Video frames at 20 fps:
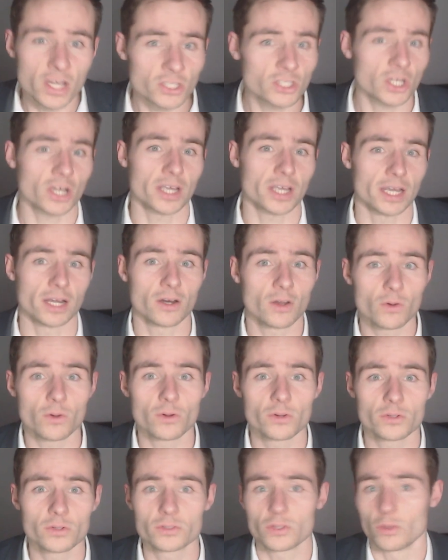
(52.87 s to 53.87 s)
chugging
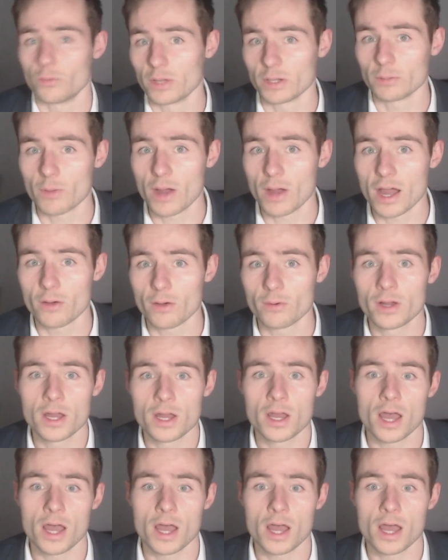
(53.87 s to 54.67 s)
along, doing well,